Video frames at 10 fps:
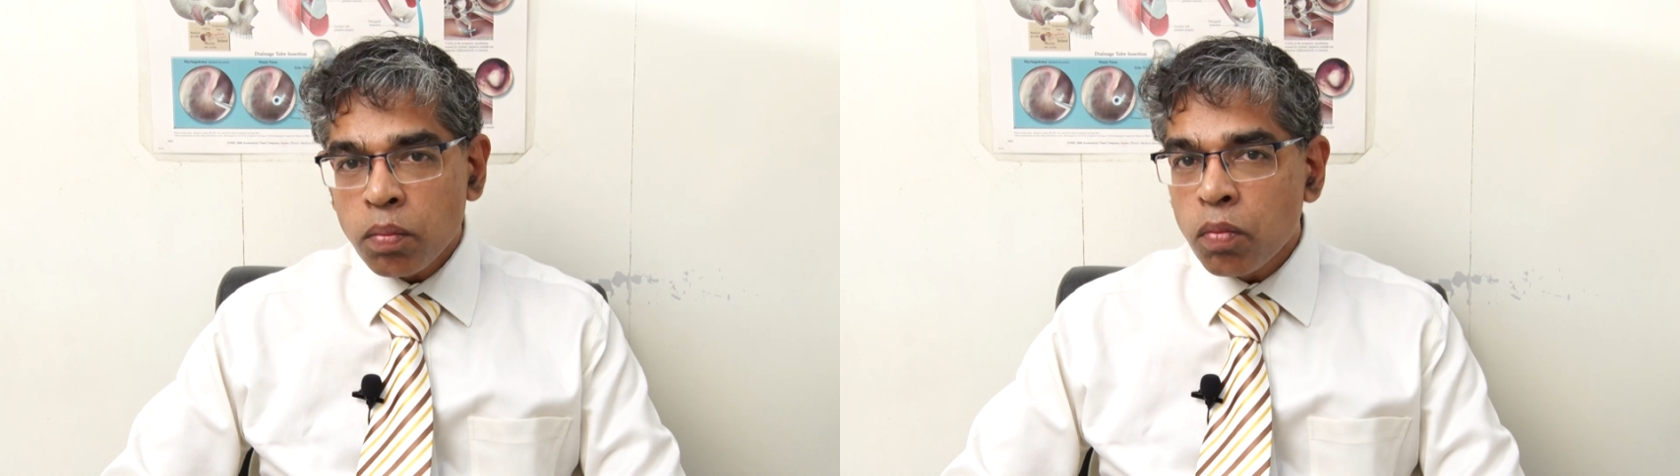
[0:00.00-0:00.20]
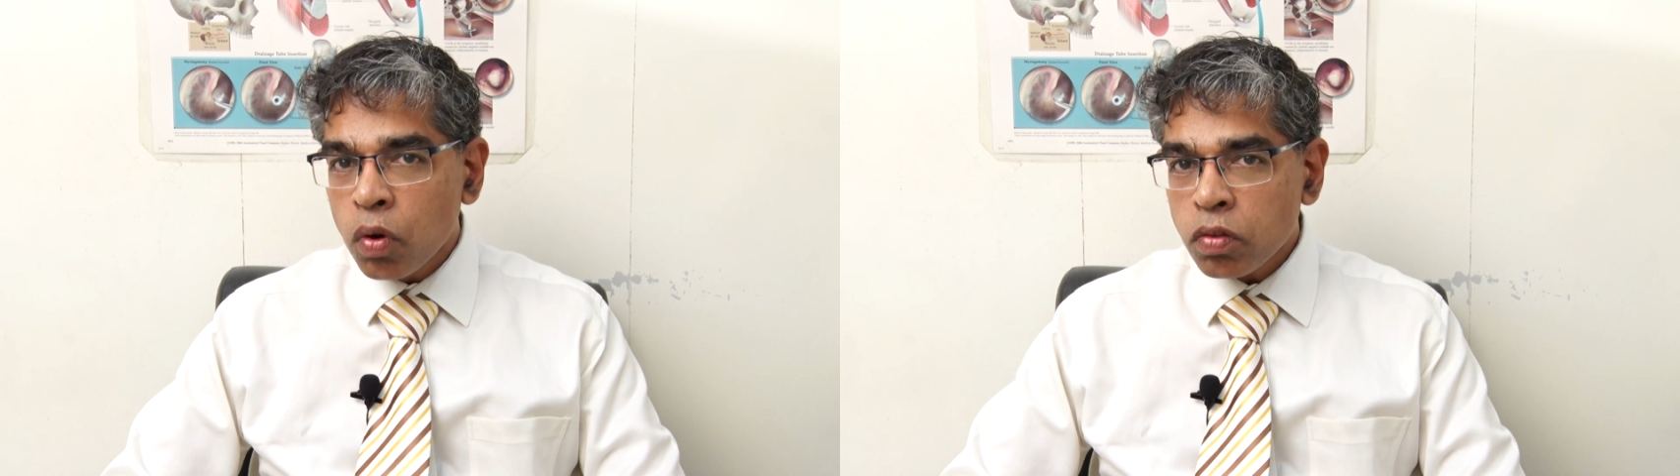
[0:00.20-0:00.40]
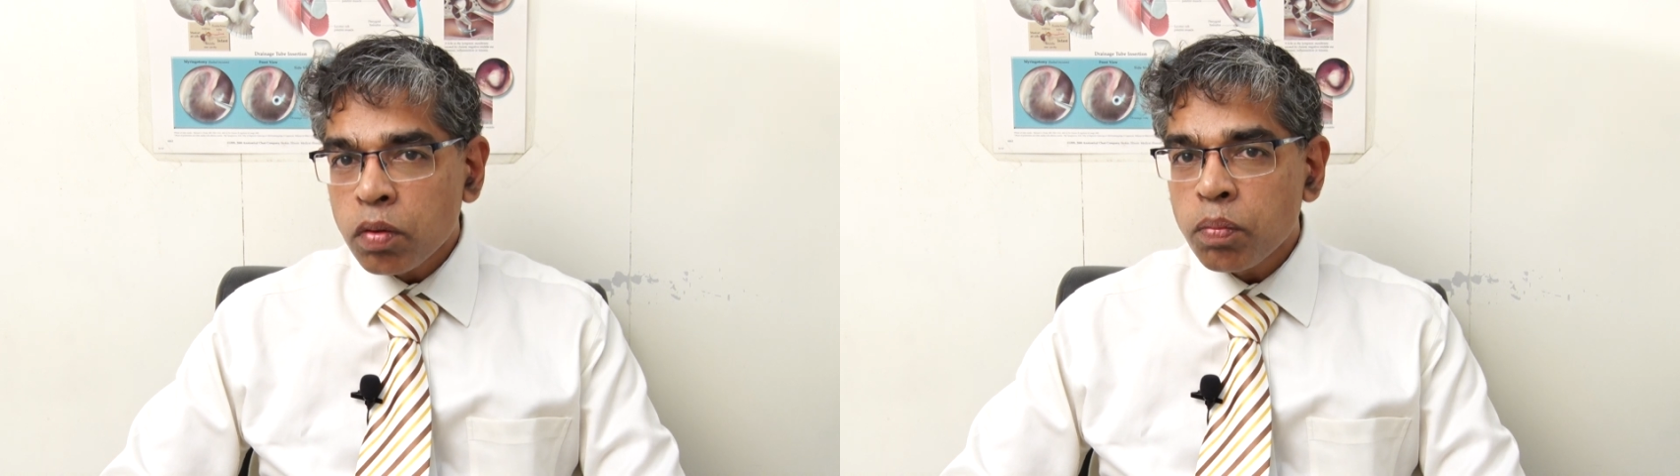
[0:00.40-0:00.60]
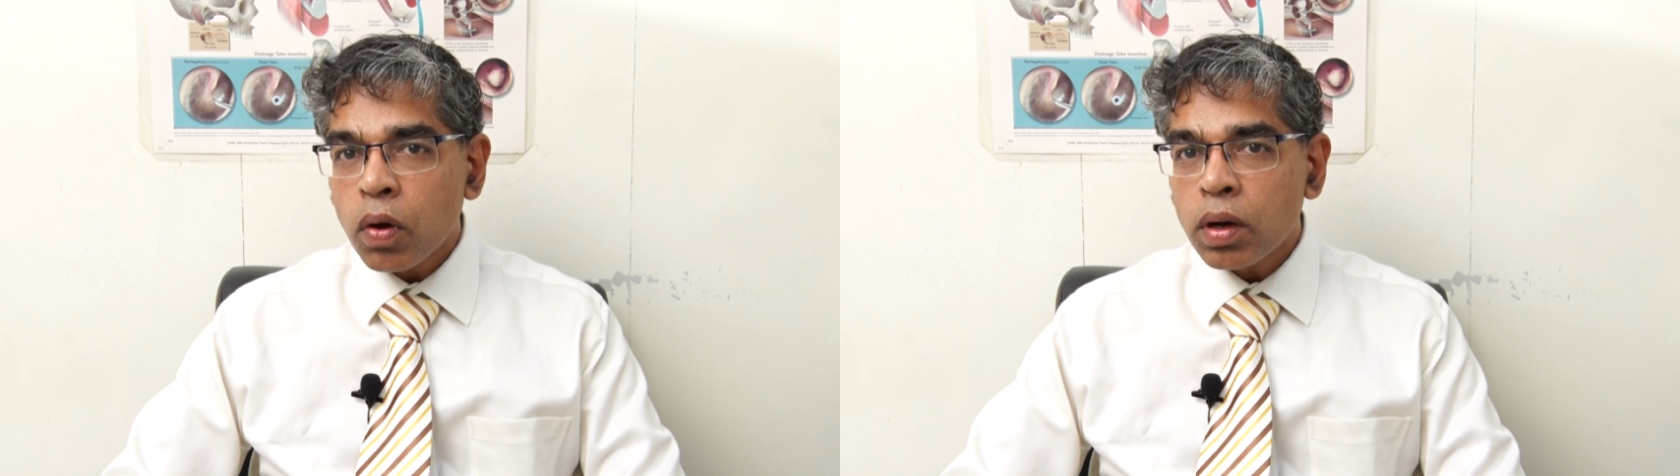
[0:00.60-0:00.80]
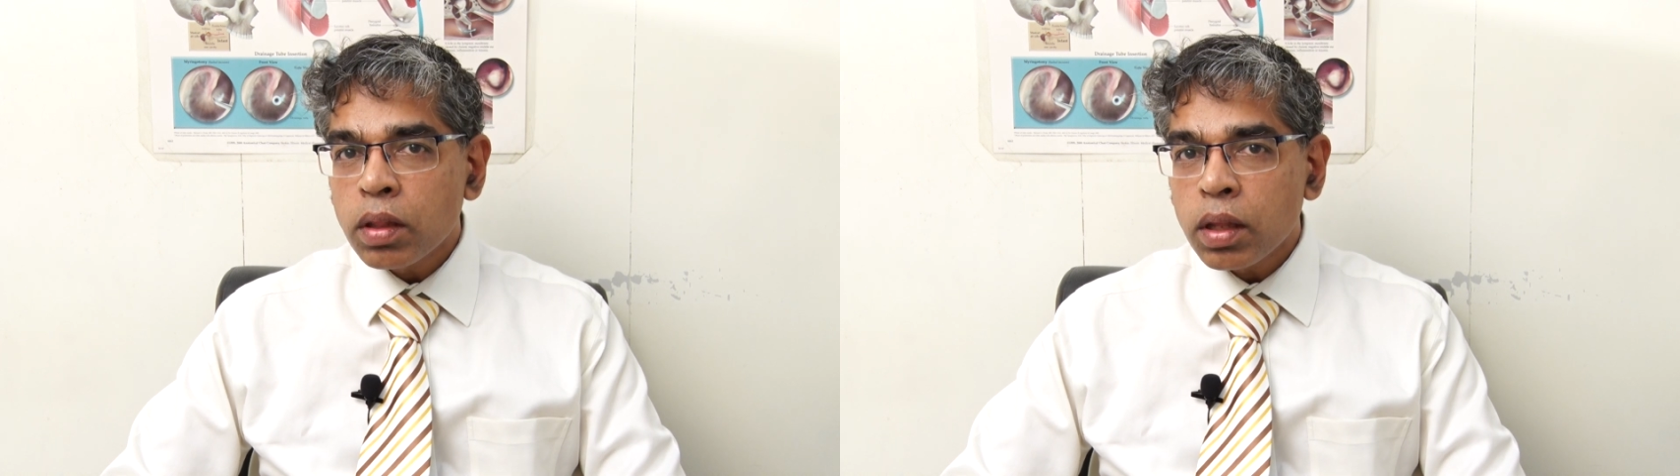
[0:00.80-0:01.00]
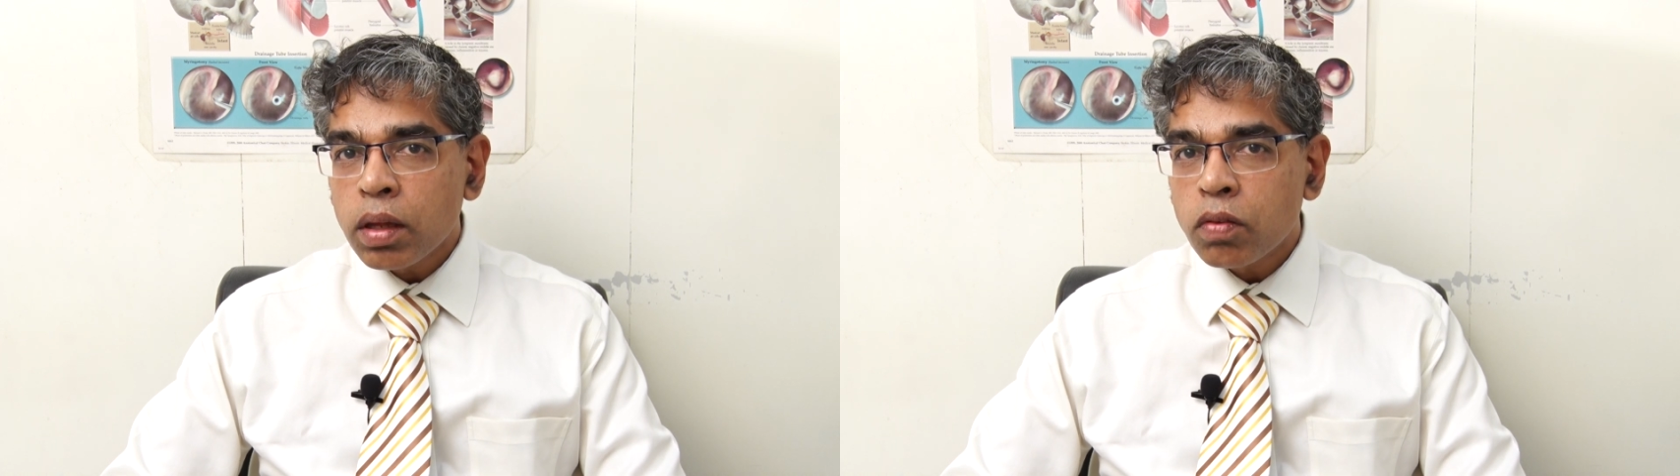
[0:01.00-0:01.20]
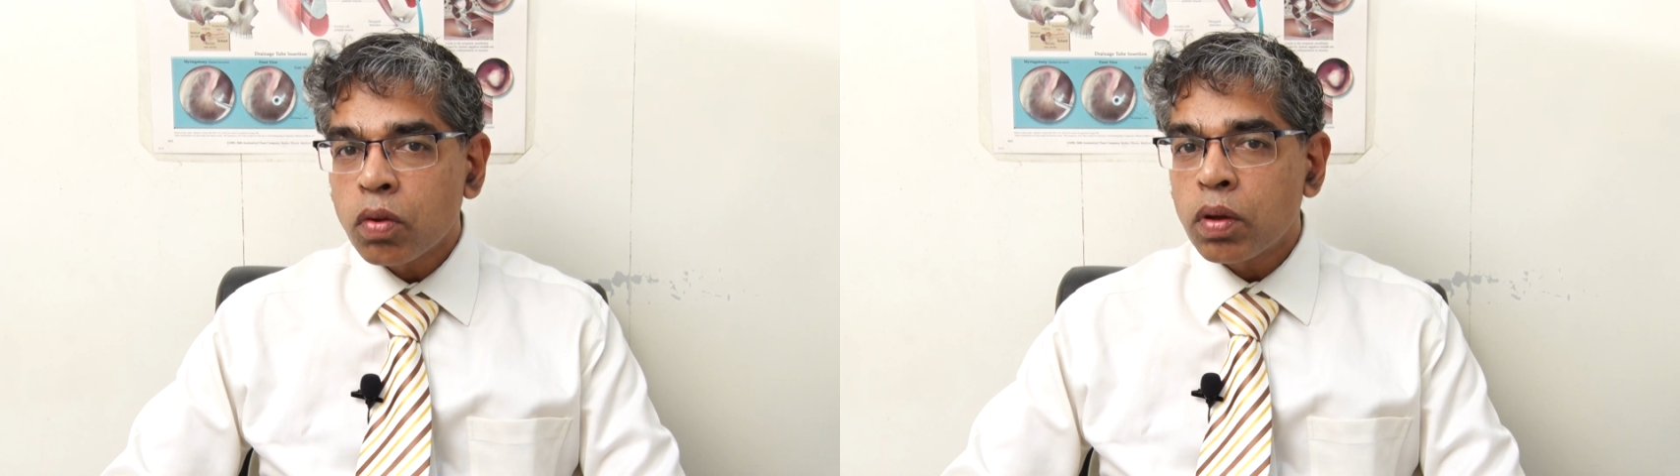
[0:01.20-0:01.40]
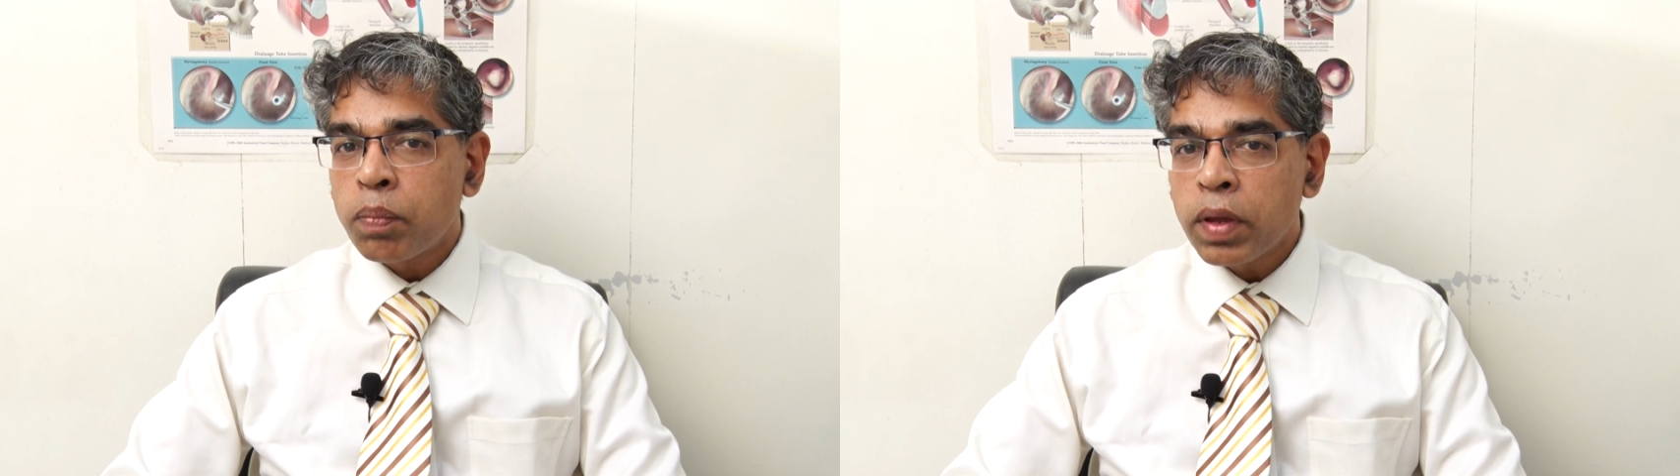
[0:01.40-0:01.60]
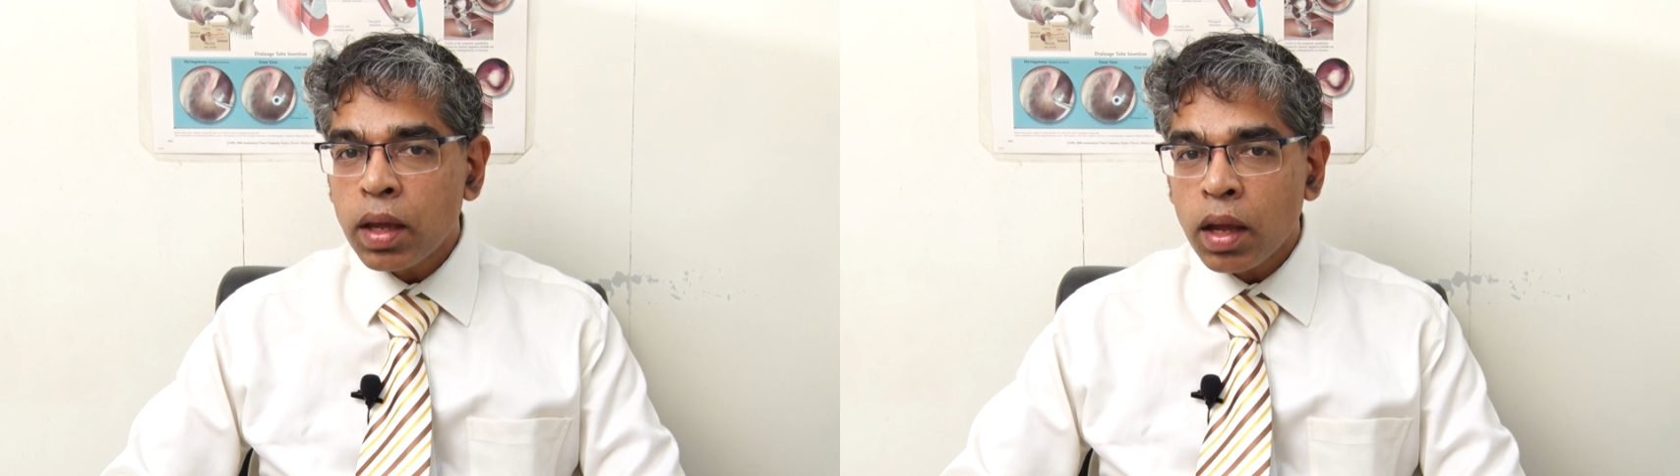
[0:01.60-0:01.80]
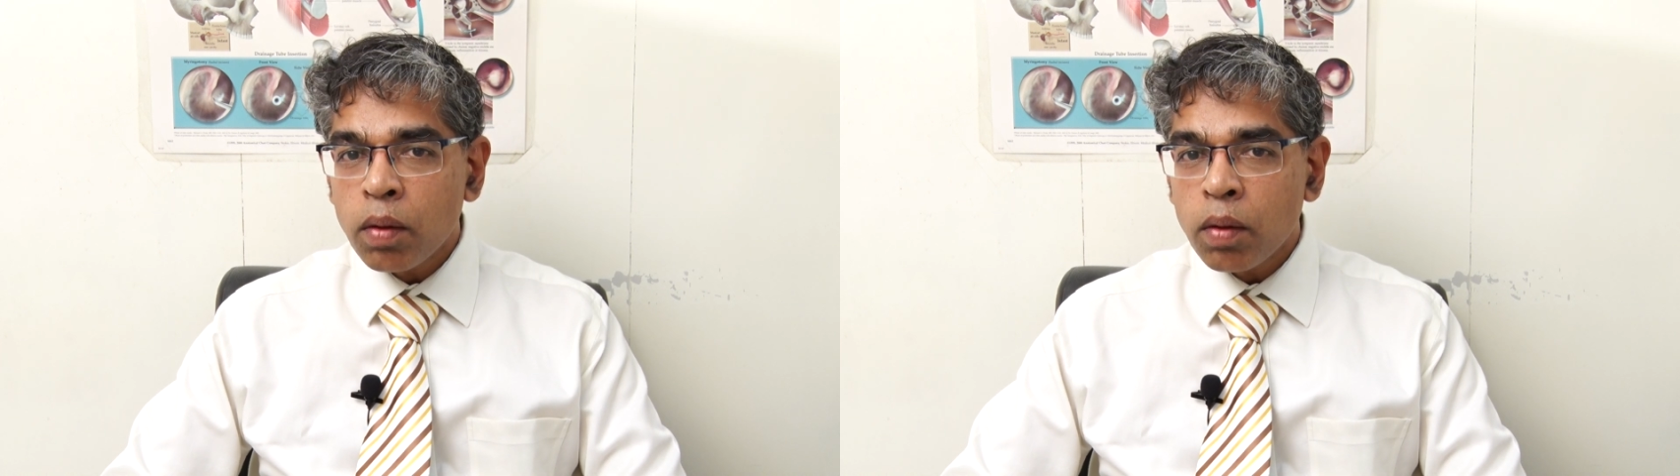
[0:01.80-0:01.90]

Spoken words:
most important thing is to be